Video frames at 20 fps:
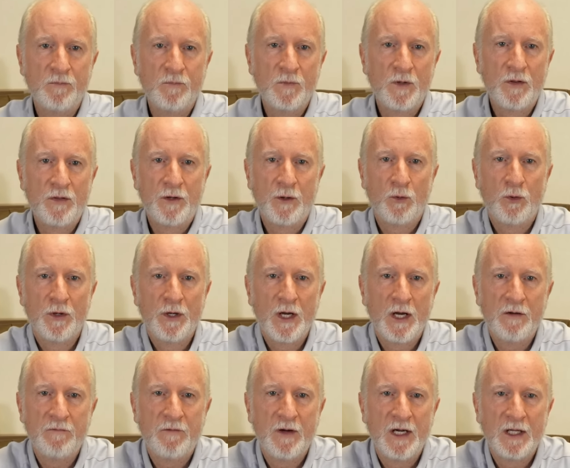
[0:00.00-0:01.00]
there were
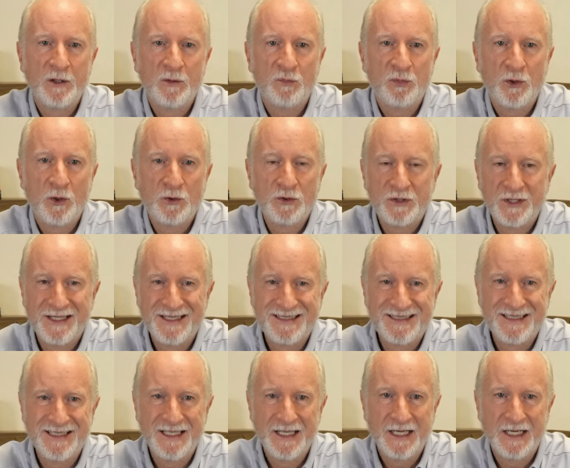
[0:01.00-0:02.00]
not violent protests
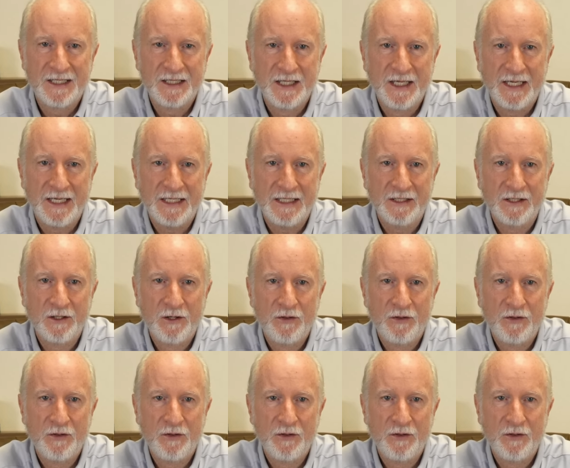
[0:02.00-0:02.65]
in LA.